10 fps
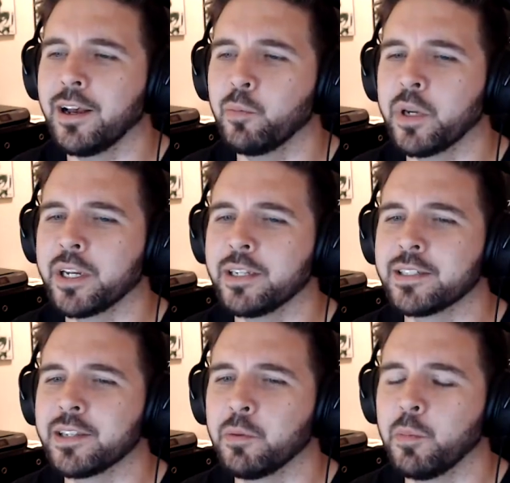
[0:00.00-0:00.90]

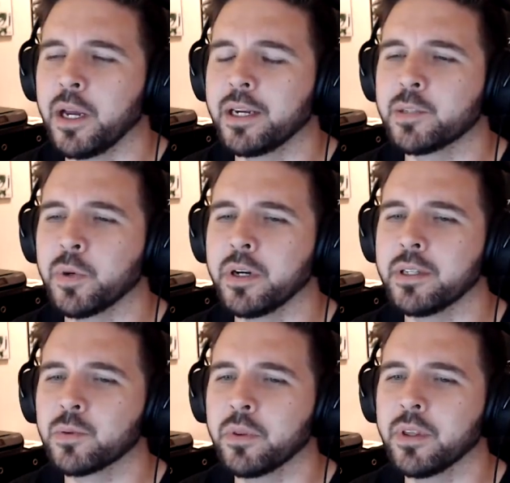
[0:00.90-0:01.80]
because my
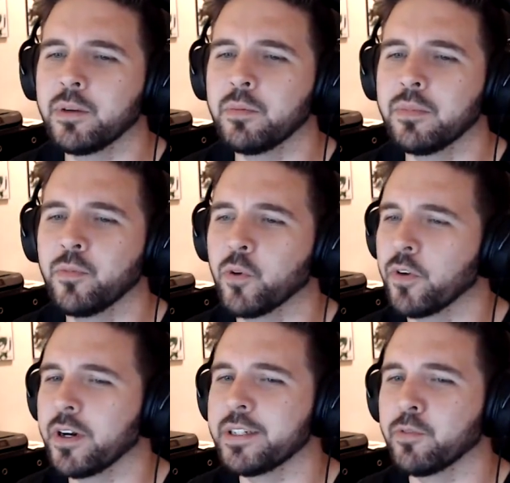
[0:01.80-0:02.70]
experience with them were
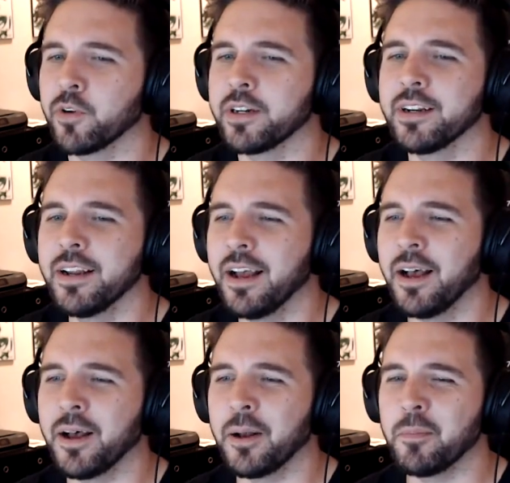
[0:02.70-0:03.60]
very different.
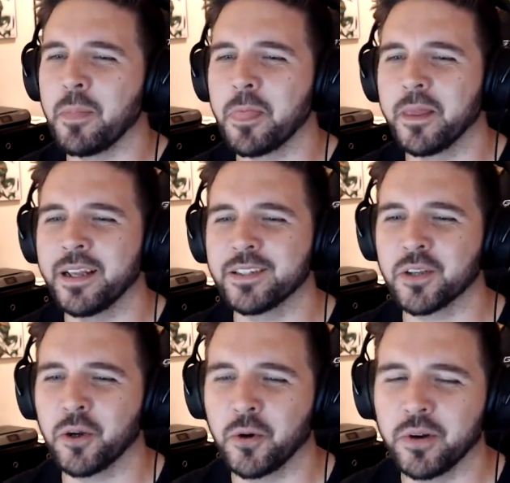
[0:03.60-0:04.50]
And
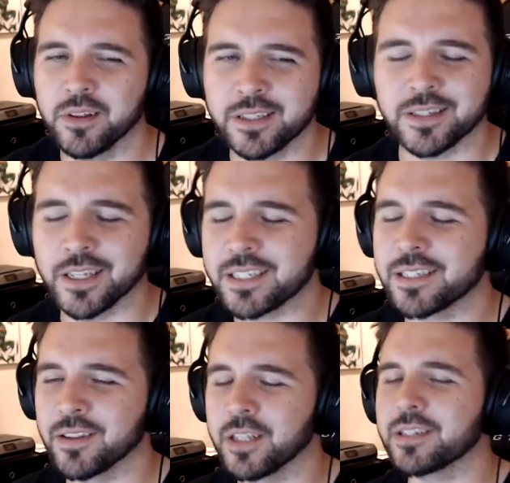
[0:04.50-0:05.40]
so
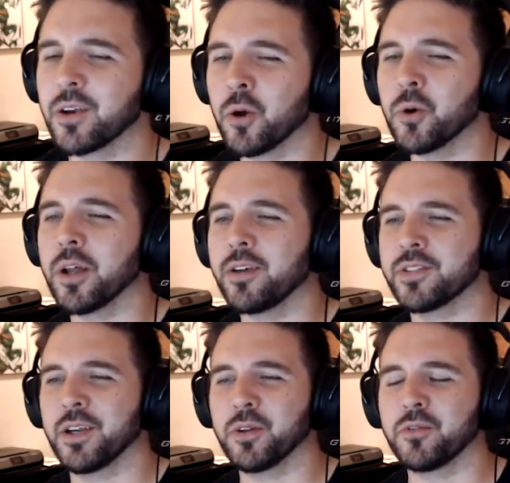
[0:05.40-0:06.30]
let's hold off
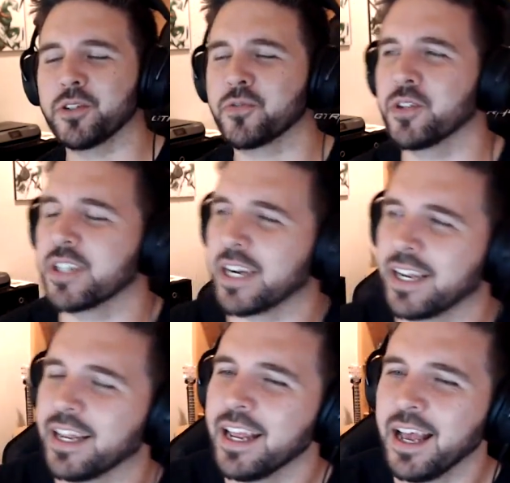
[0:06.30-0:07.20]
Zelda just for a second,
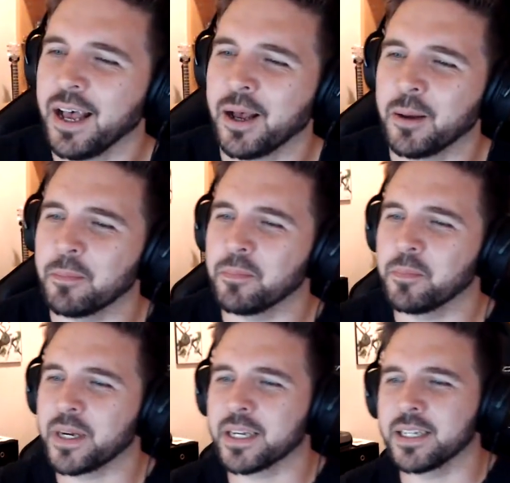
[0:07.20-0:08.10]

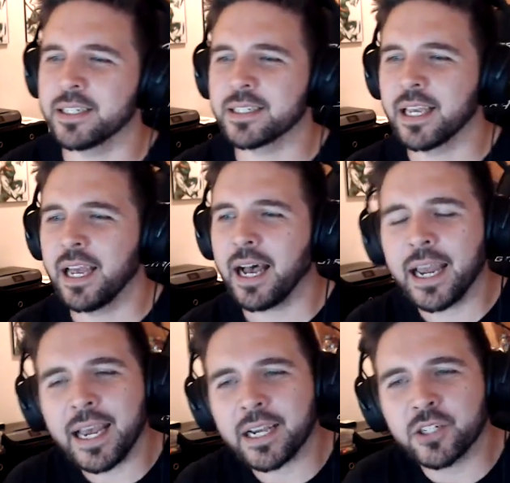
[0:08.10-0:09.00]
because I
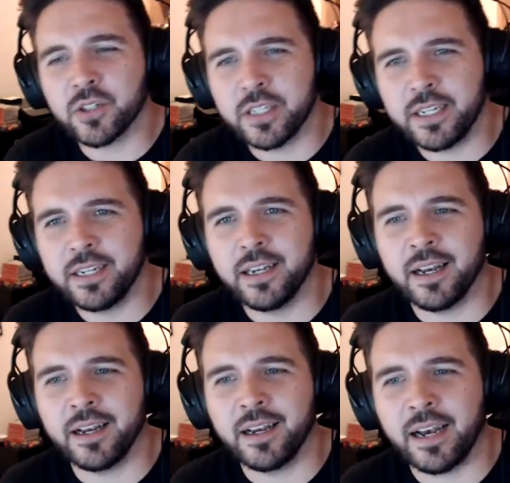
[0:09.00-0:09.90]
actually
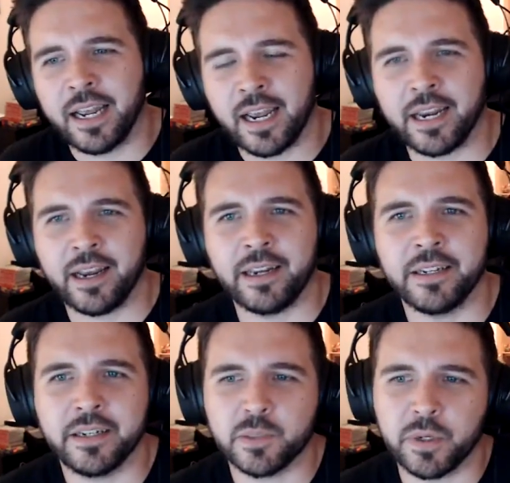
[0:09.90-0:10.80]
I
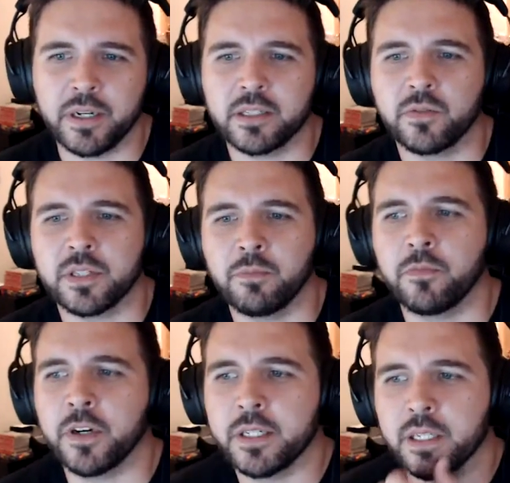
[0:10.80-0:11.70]
did experience something
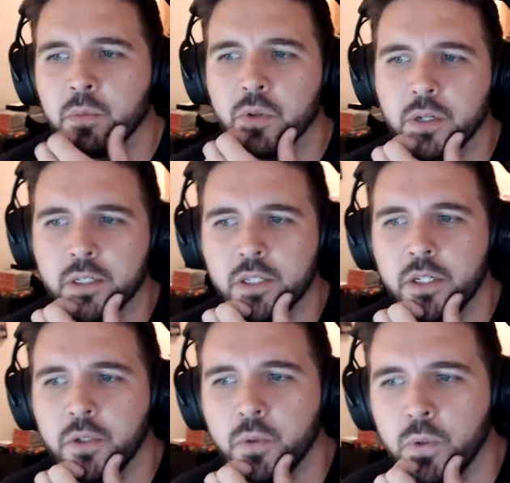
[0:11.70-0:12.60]
very similar to
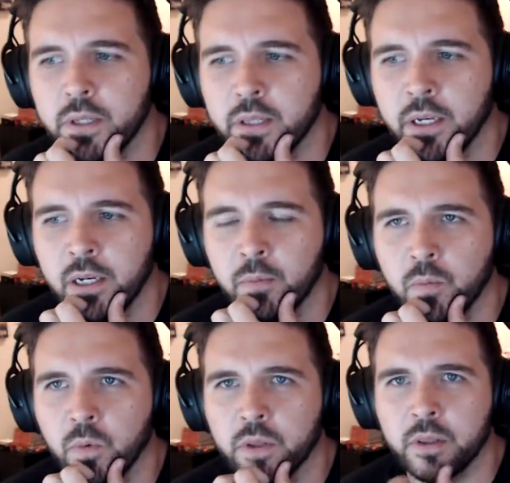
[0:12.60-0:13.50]
you with
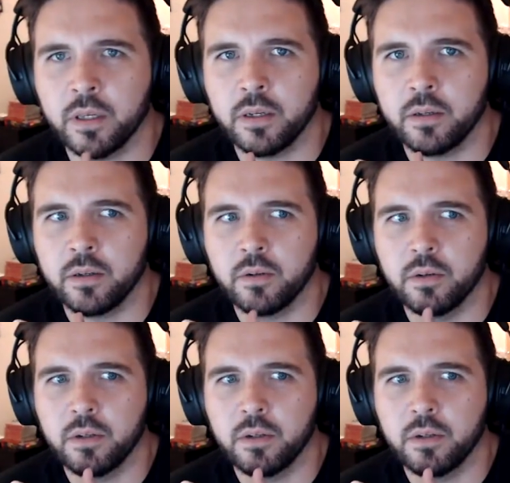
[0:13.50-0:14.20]
the